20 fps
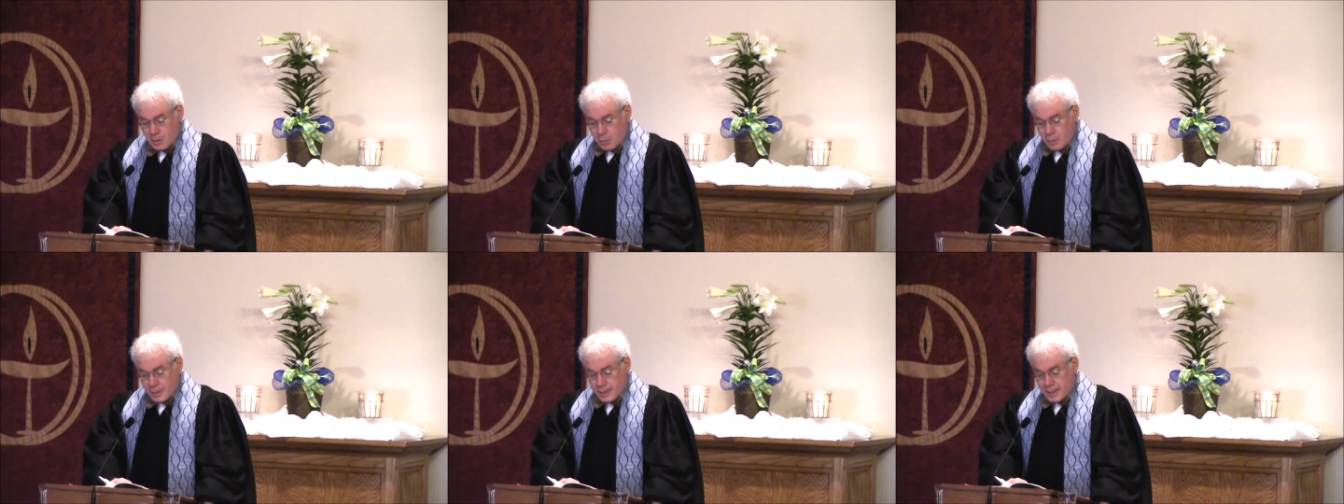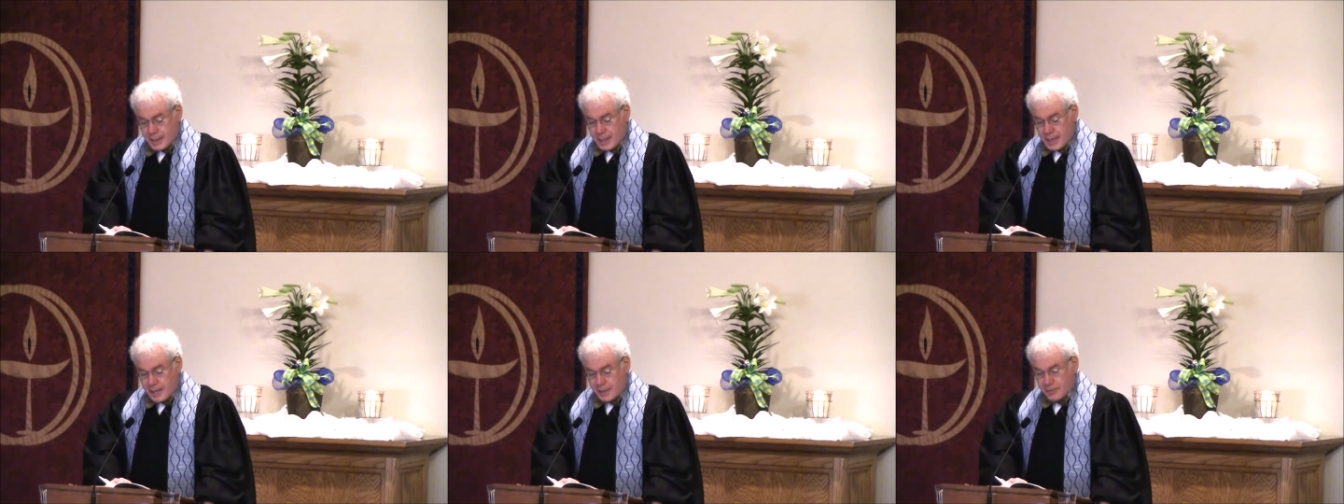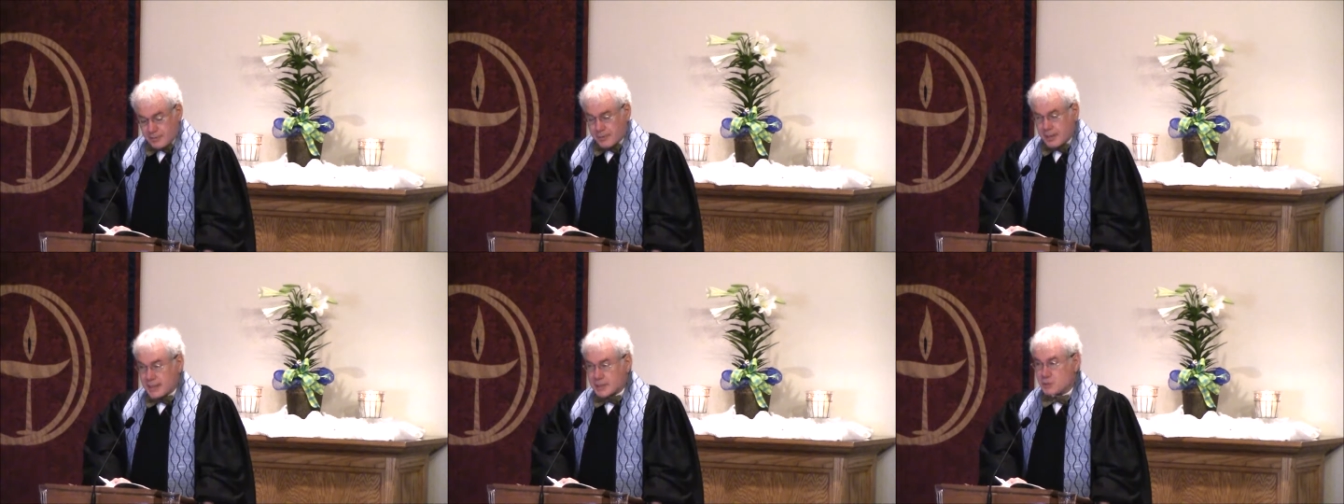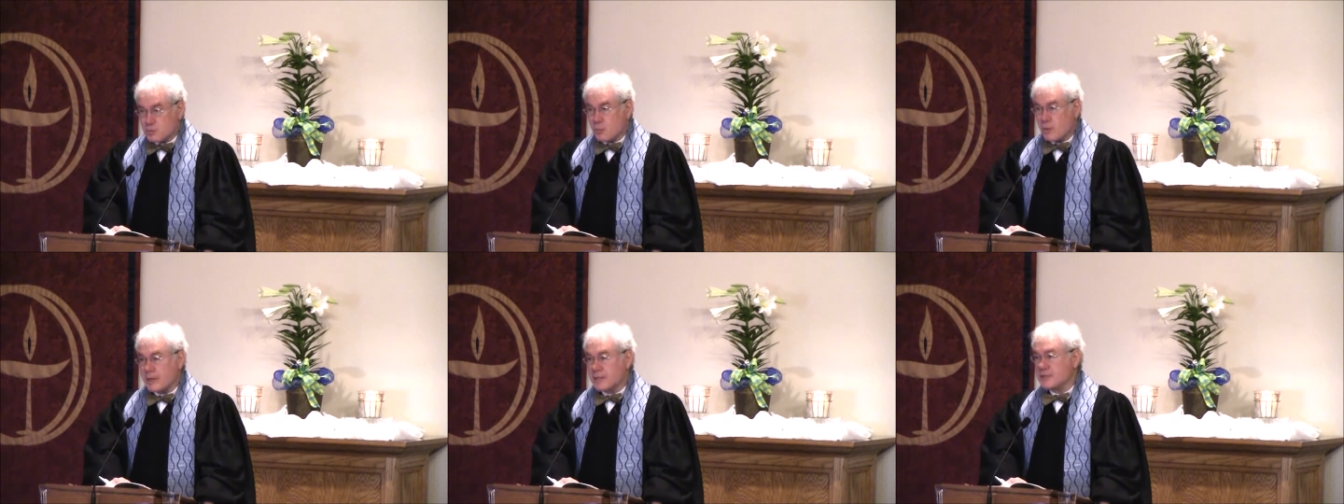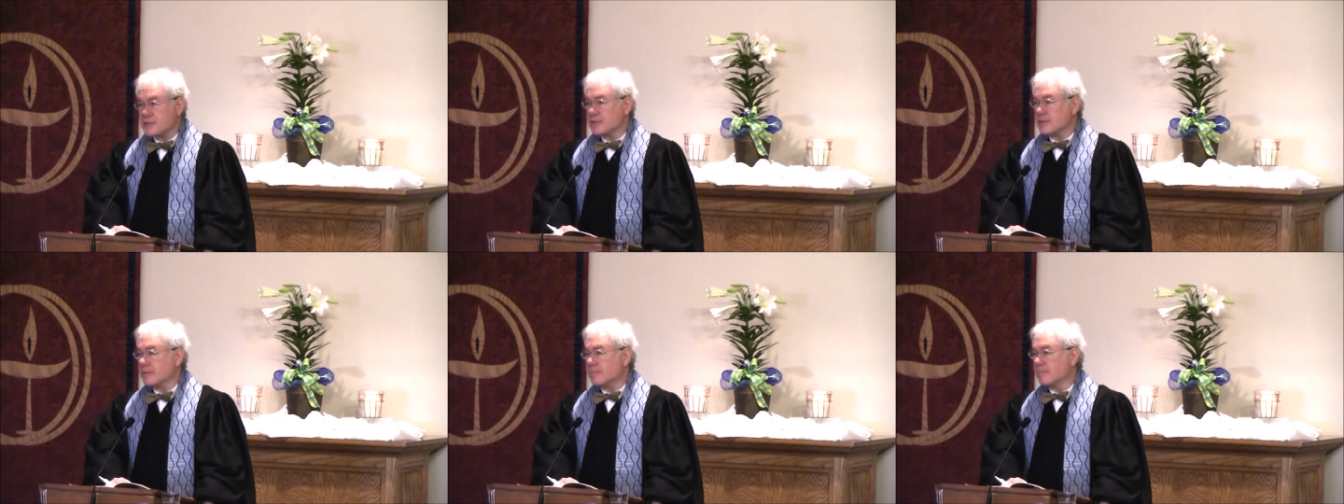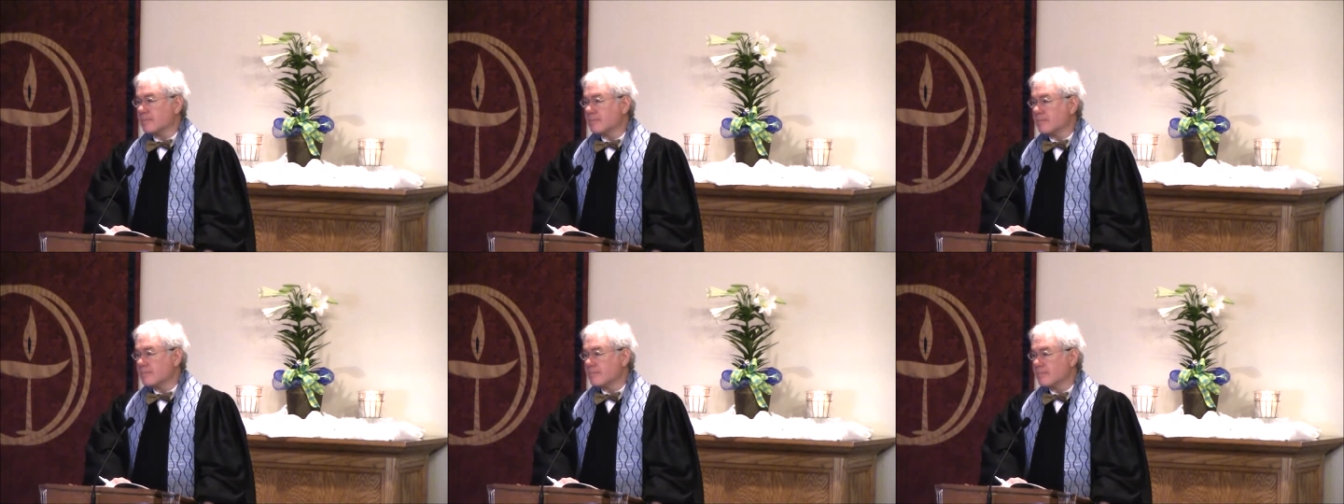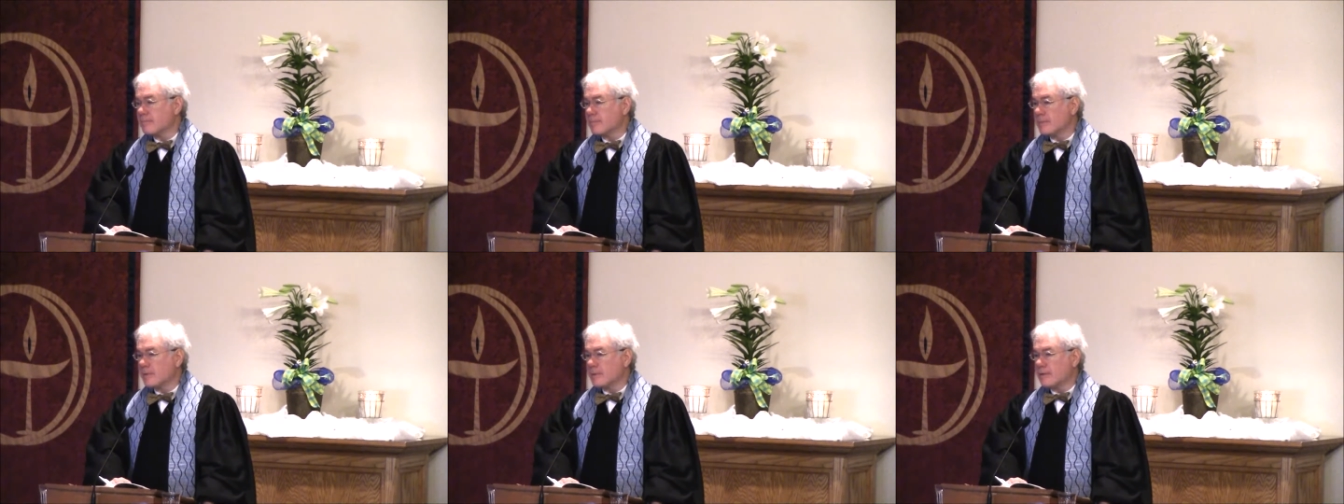We gather as wisdom,
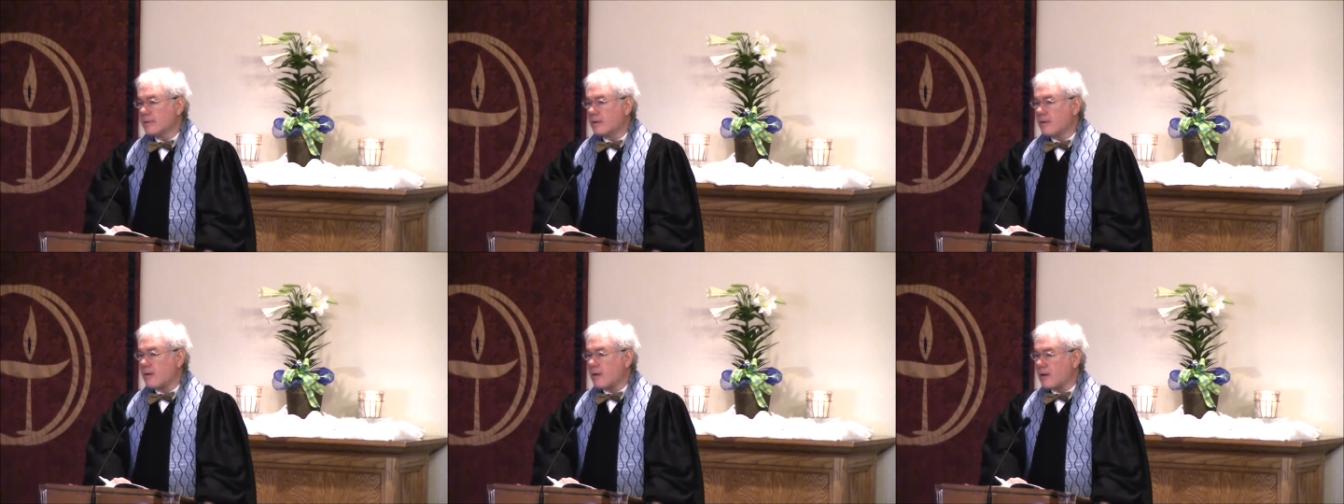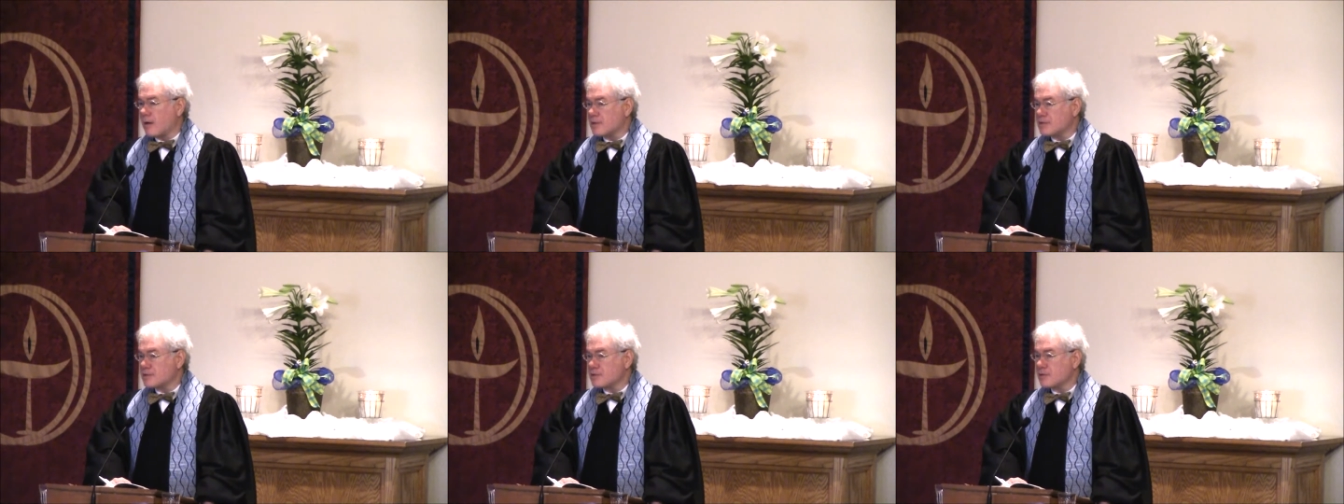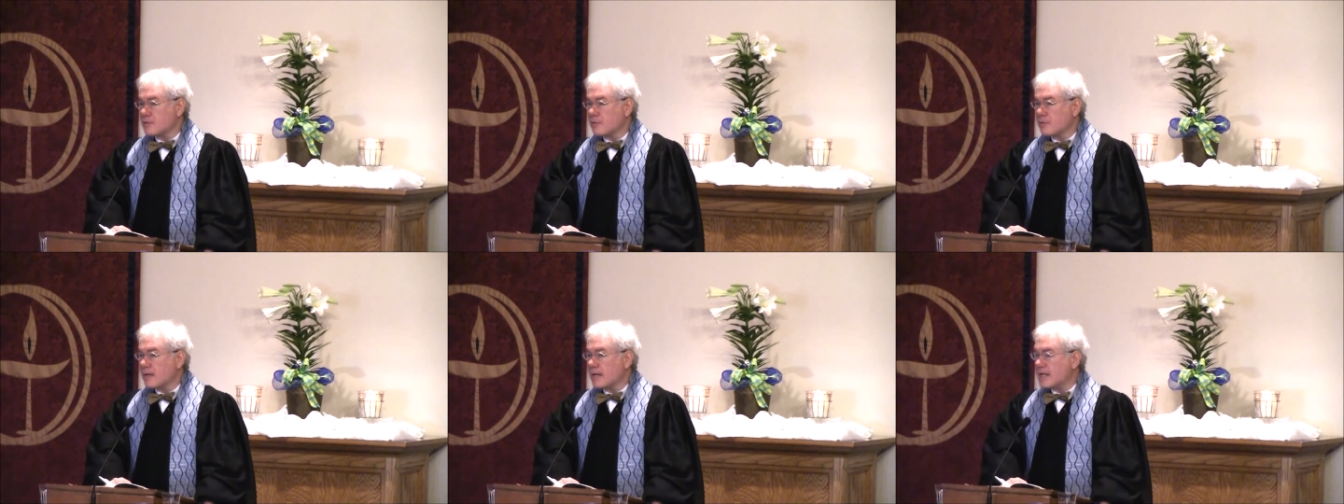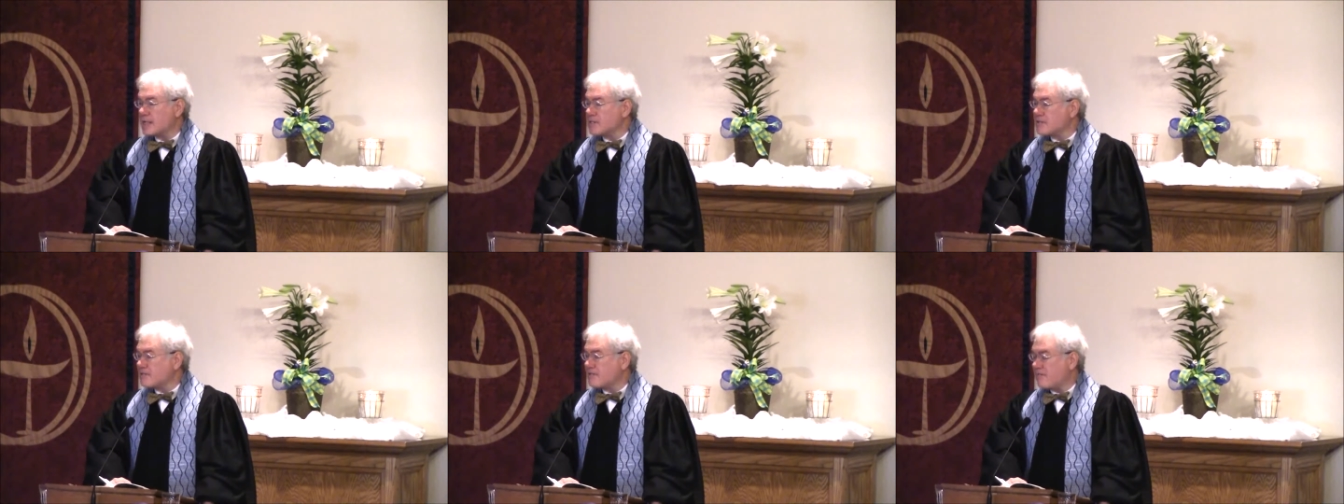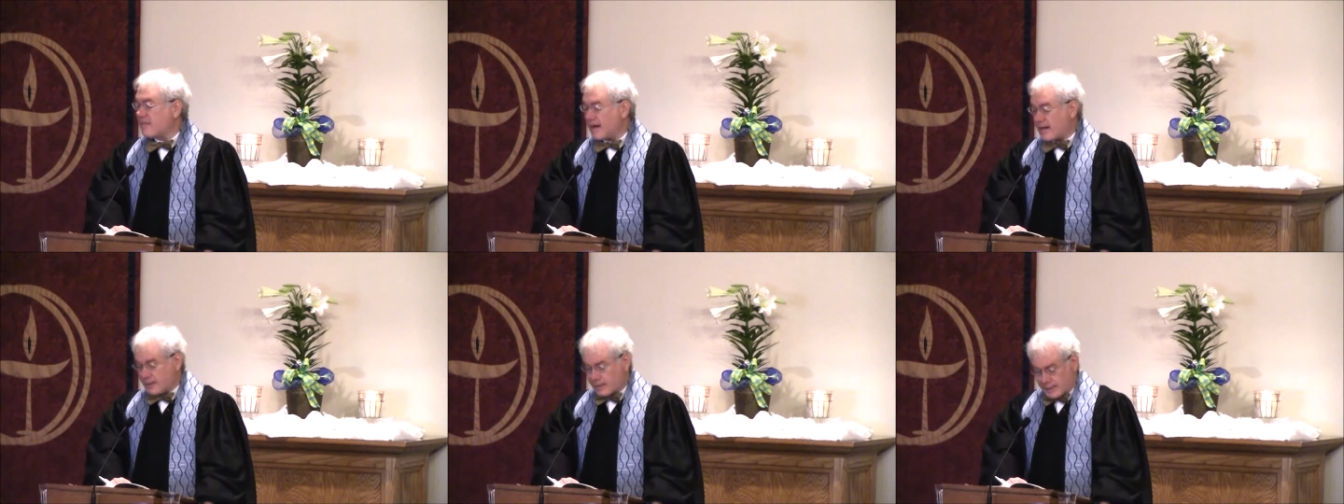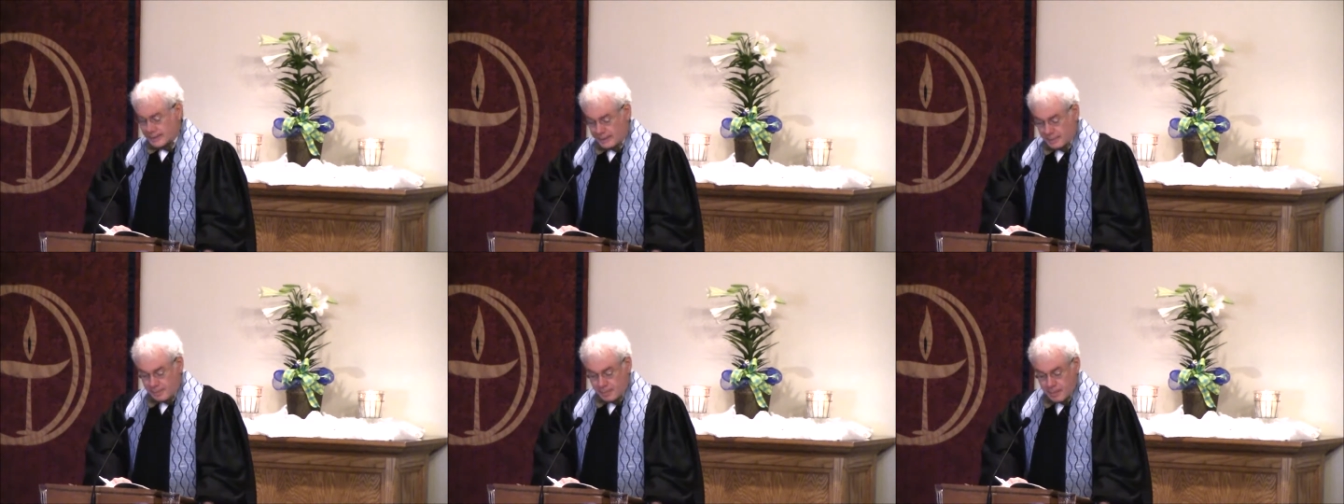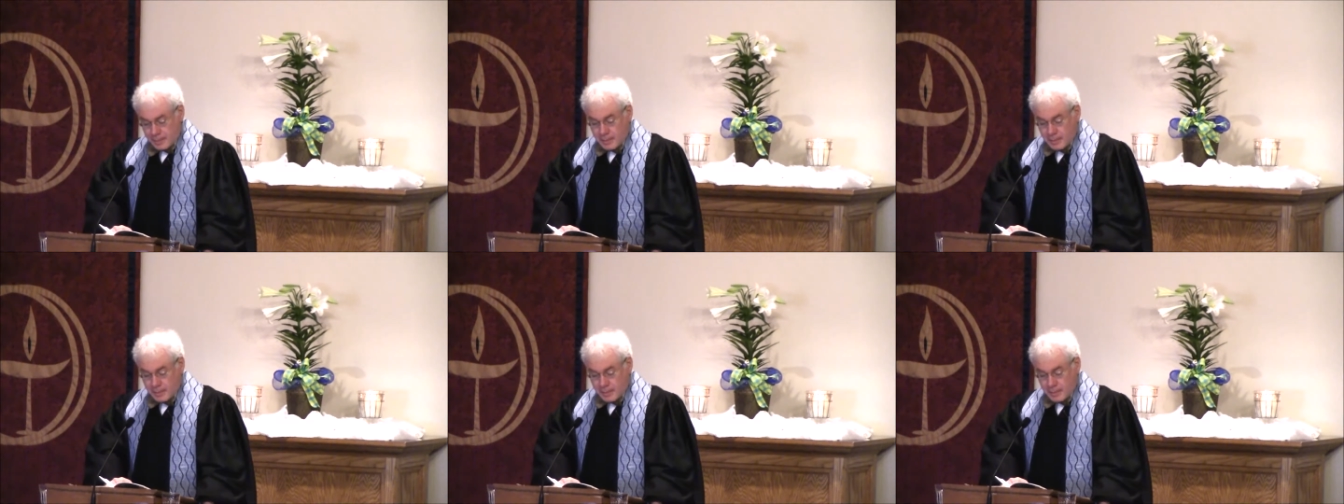also as folly.